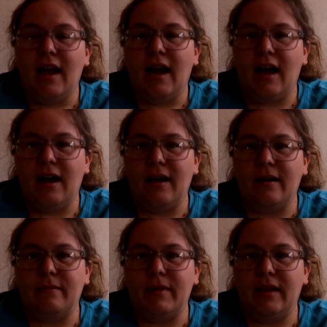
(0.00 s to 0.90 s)

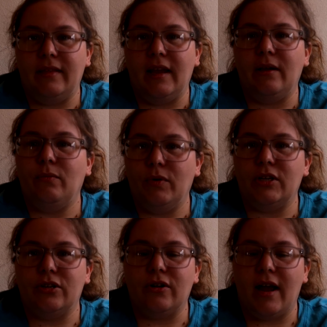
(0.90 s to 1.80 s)
and they went
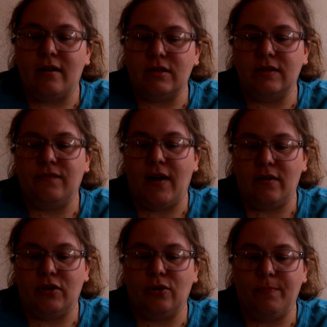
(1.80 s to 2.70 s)
to her house and
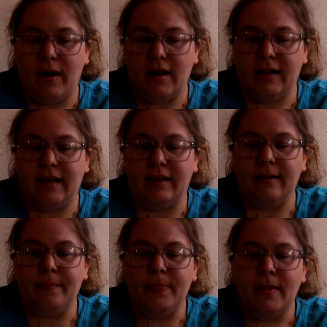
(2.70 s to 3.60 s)
found her body.
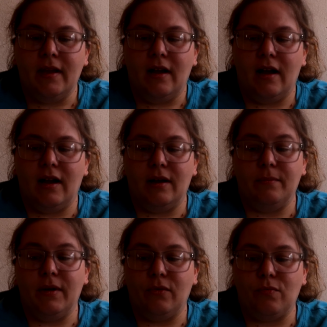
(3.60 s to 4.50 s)

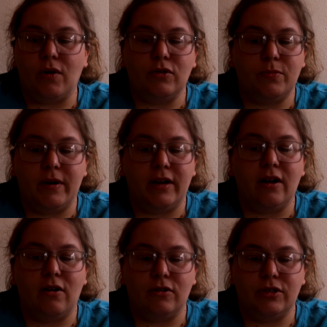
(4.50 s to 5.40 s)
Rosemary
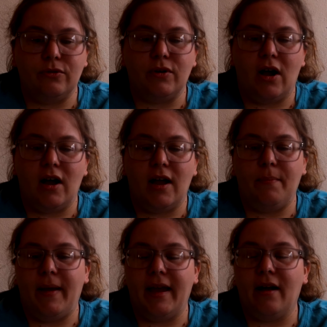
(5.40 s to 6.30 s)
also got a
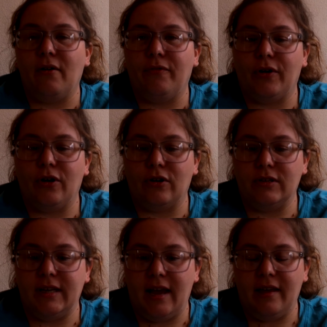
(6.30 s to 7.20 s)
payout for
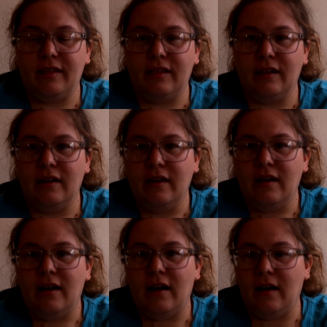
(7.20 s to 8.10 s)
her death,
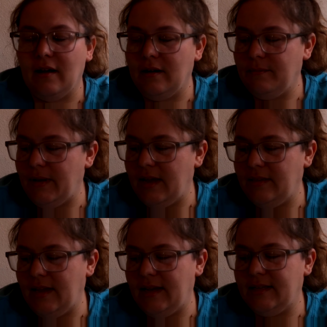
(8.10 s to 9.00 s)
and they